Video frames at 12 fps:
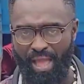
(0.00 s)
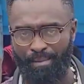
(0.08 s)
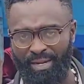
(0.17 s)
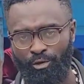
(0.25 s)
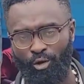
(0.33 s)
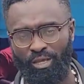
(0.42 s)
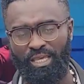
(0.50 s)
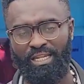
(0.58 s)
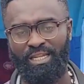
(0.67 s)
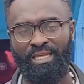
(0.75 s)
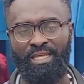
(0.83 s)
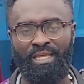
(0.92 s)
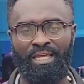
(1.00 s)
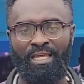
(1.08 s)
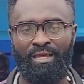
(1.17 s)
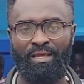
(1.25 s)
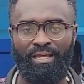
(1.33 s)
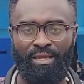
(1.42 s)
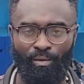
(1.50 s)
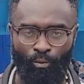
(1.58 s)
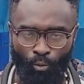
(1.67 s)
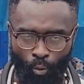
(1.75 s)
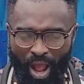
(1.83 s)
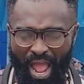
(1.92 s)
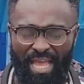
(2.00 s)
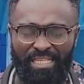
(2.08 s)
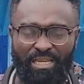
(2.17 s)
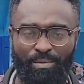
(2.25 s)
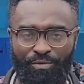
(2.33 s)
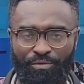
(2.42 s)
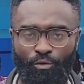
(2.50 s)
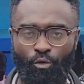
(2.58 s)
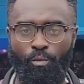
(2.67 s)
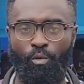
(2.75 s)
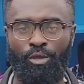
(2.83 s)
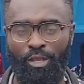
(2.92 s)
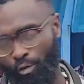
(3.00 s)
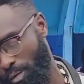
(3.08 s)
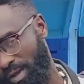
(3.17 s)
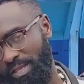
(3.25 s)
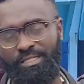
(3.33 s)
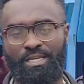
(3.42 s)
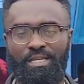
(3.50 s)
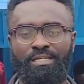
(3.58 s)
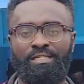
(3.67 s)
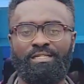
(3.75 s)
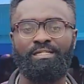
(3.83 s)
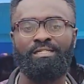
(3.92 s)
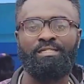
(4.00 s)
by a minute on king. Why I see a bit of yako, my say.